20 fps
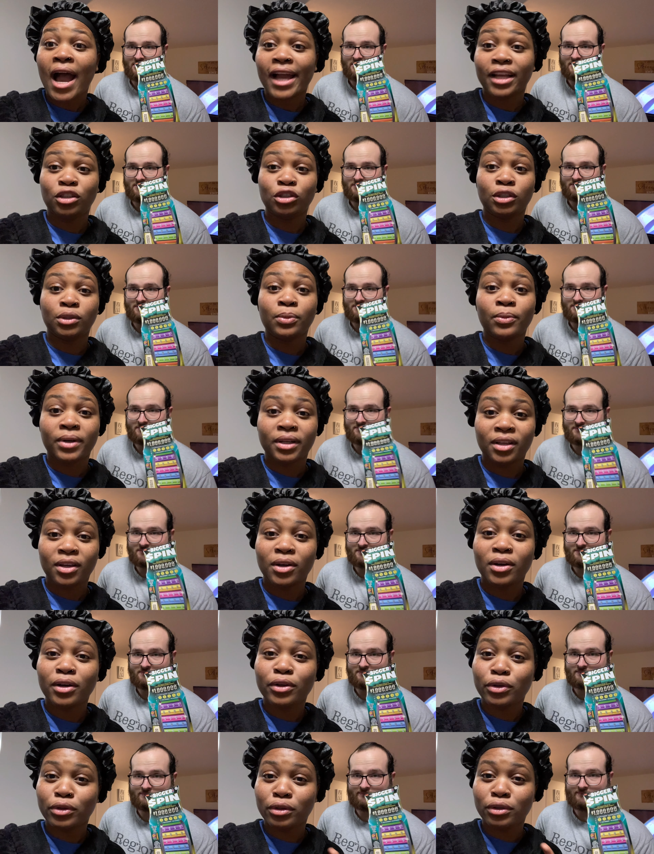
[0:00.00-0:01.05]
Speaker 1: I just want to
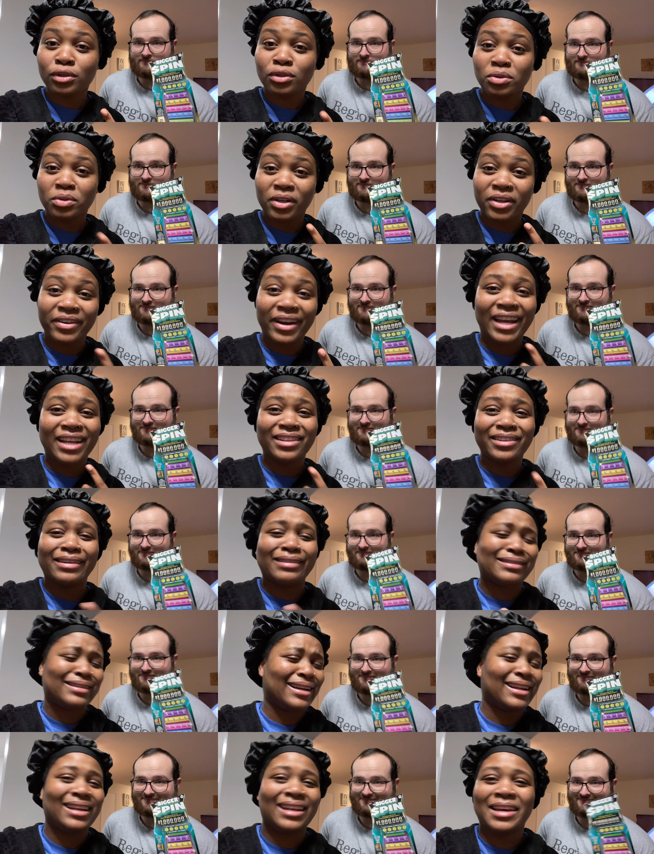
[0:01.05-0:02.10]
go to the store right now
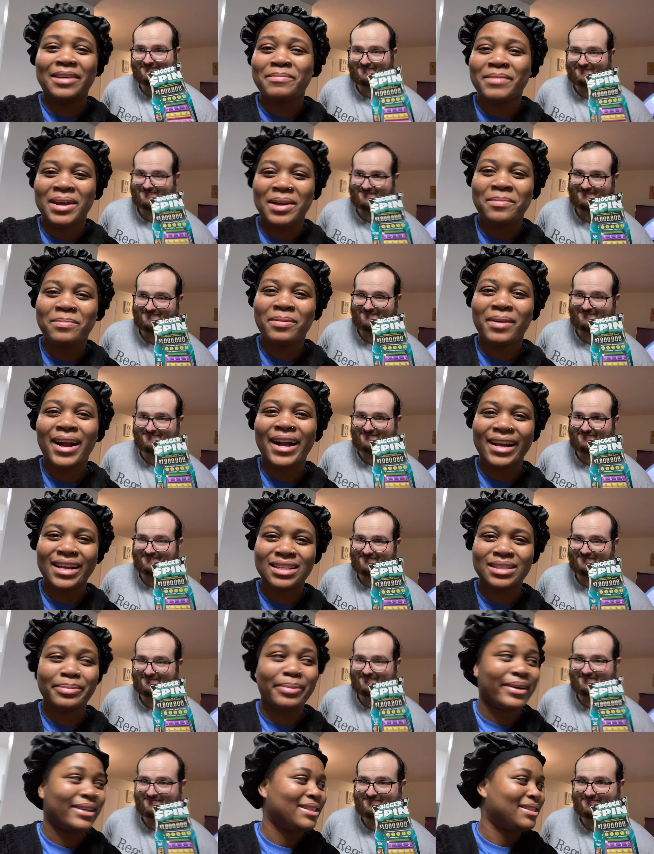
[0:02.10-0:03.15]
to claim my
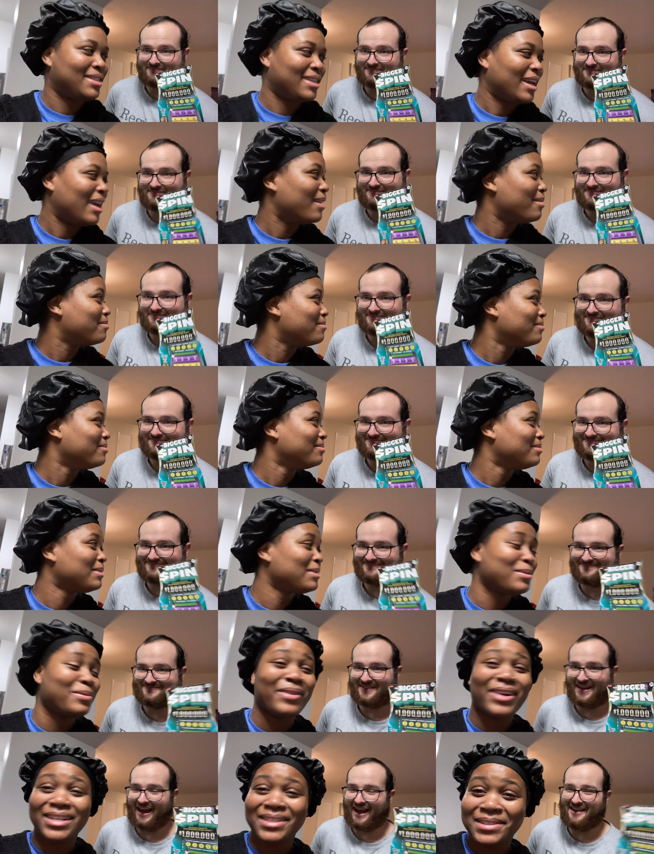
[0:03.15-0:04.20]
prize, but Tim
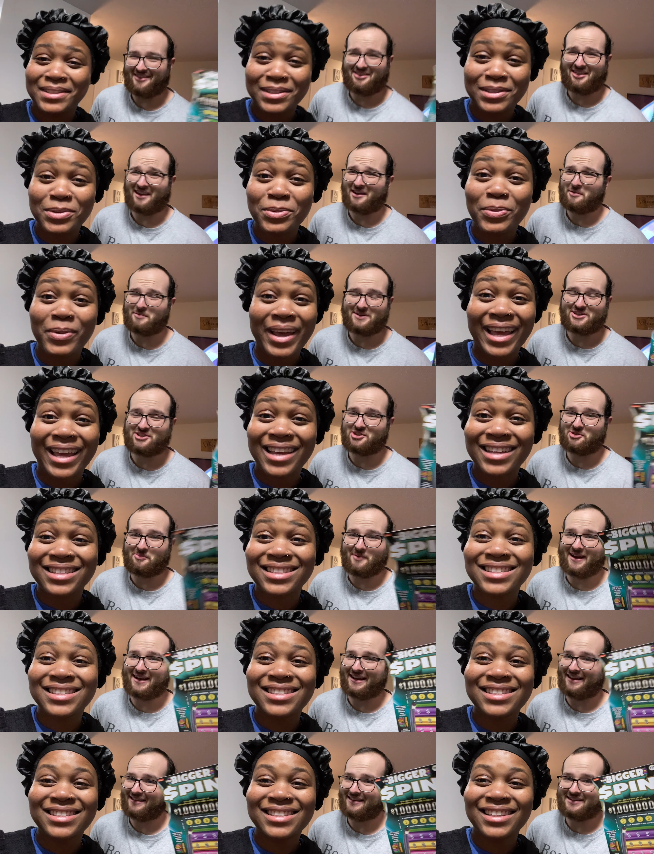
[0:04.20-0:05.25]
wants to wait. I think we should
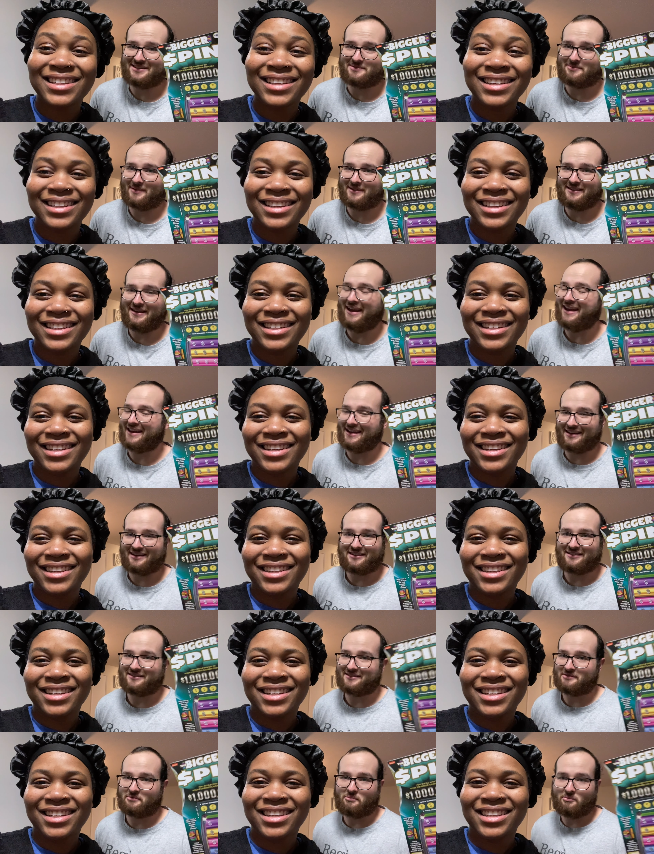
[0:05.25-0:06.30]
wait
Speaker 2: at least one day
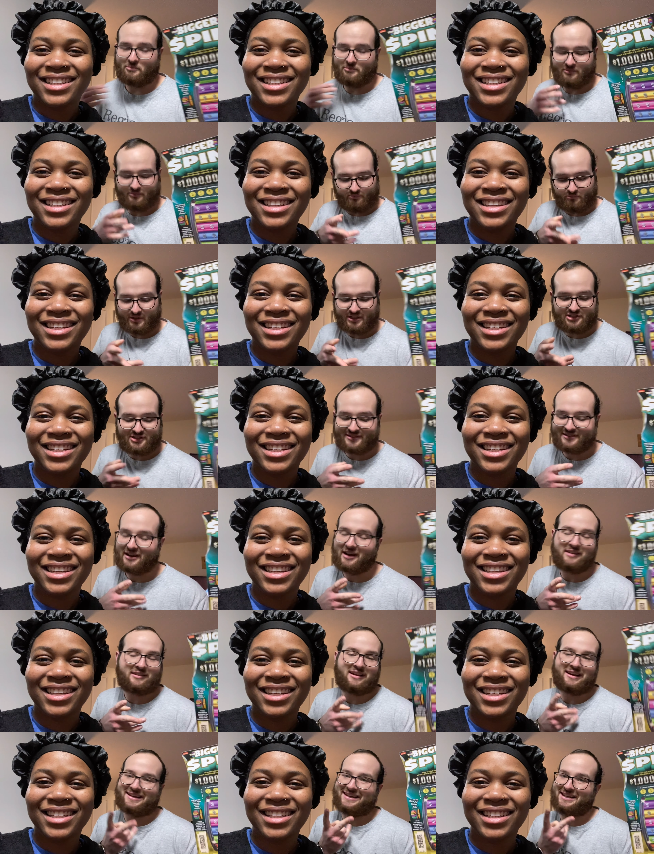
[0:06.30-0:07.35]
because we just
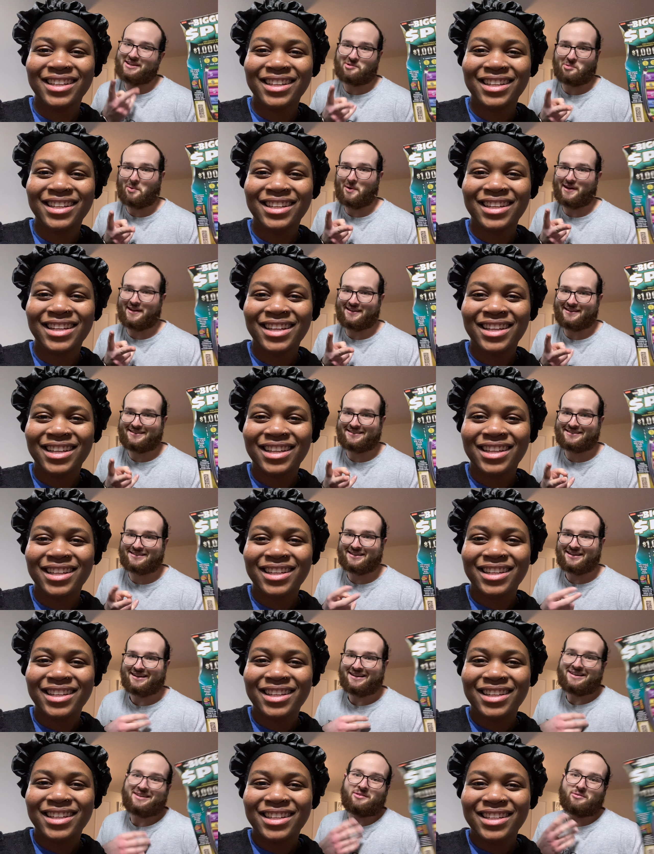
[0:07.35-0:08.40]
got lucky twice.
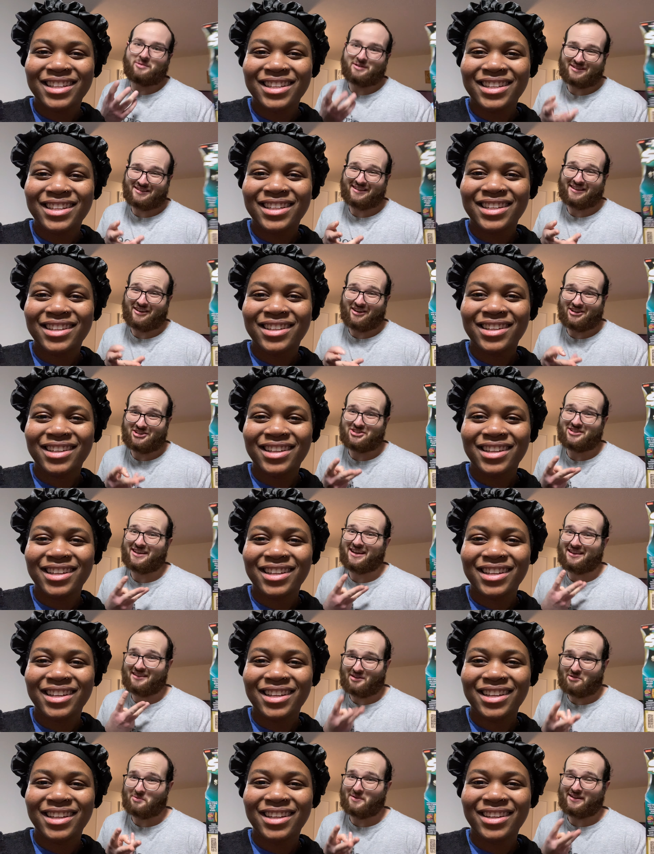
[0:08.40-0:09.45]
What are the odds you
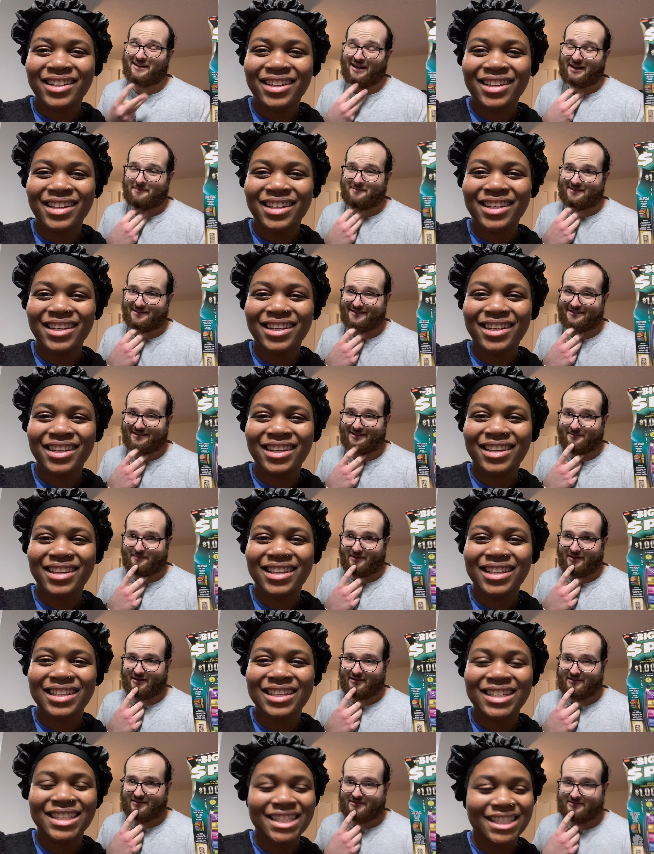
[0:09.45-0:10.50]
get three times in the same
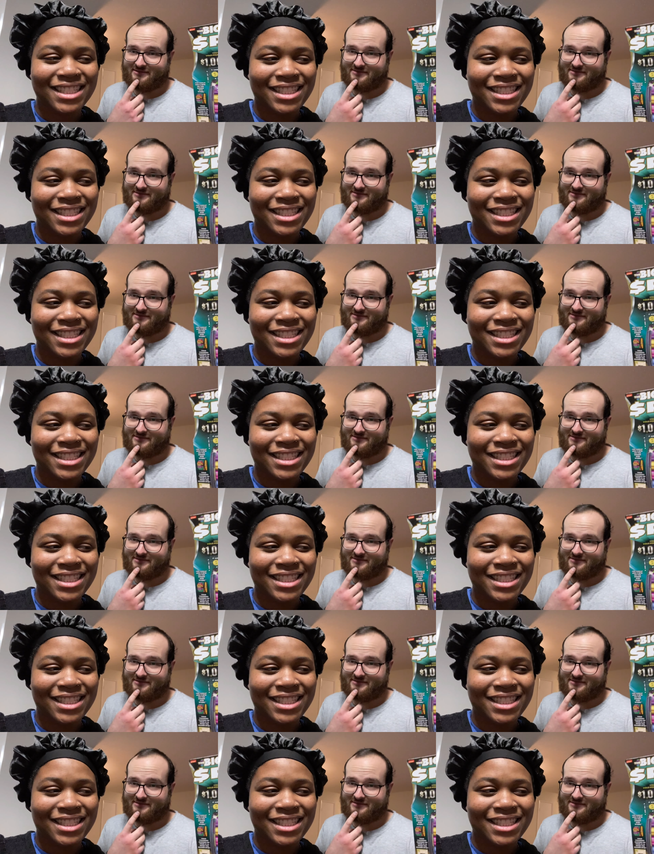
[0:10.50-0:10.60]
day?